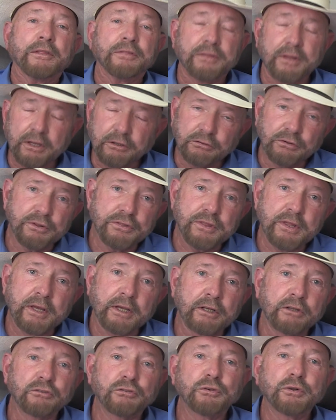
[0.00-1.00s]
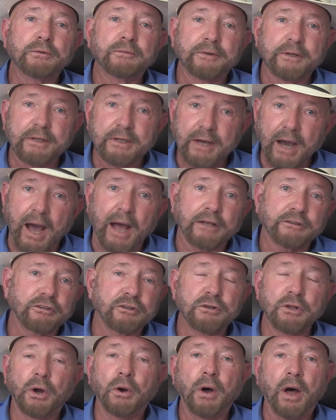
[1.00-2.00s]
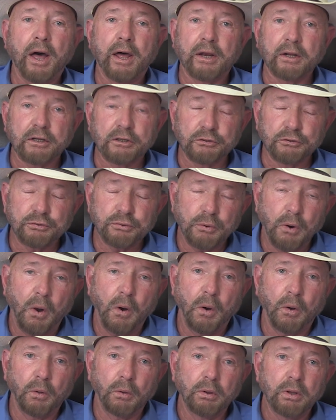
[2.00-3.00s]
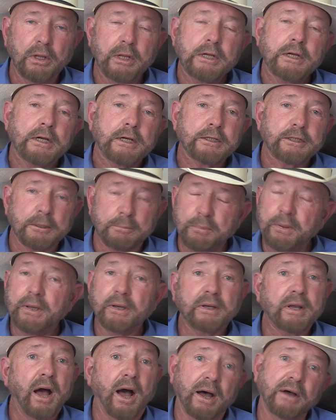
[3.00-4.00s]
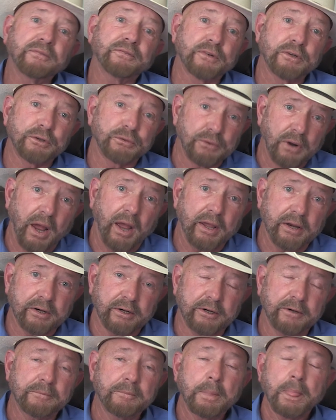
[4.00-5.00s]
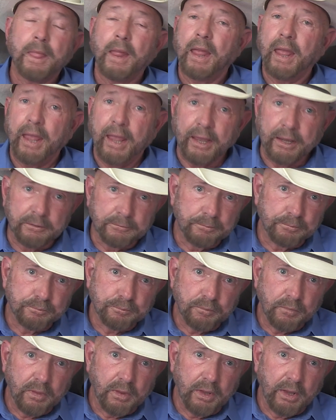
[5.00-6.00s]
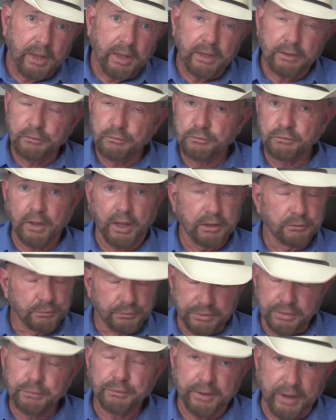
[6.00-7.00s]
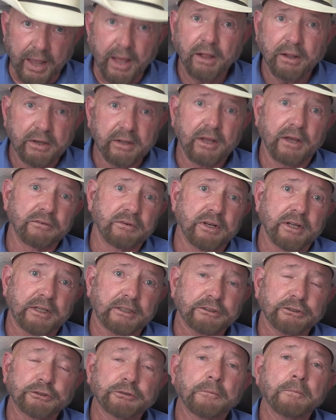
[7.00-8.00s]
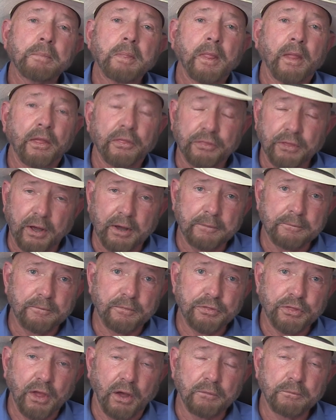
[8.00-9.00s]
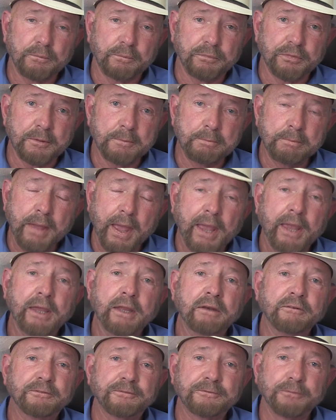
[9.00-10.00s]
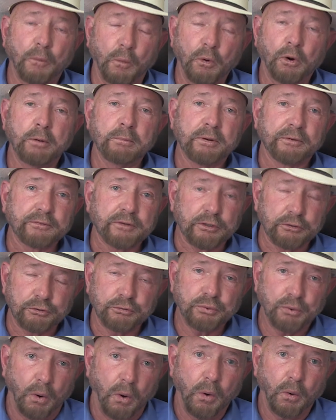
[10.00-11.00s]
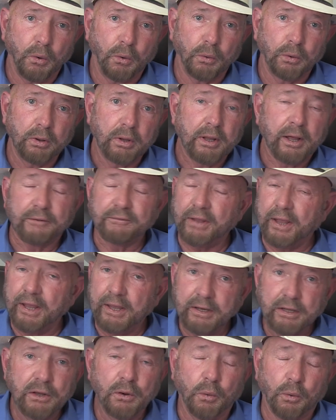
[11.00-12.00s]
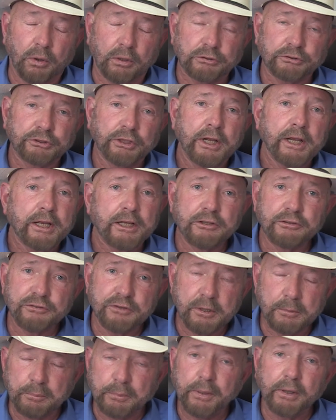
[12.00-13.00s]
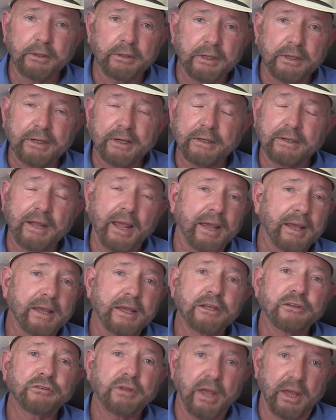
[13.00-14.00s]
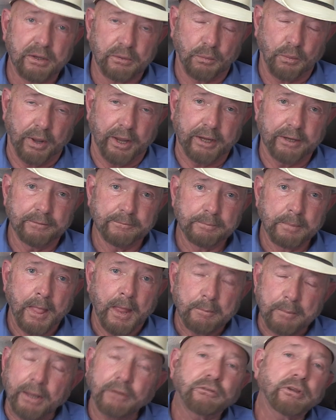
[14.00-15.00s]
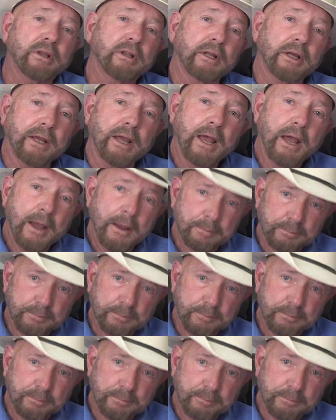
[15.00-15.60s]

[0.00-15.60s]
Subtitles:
These are things you've got to know how to control to be a confident rider. And the reality of it is the main form of control of any horse is the ability to take his head away. Basically,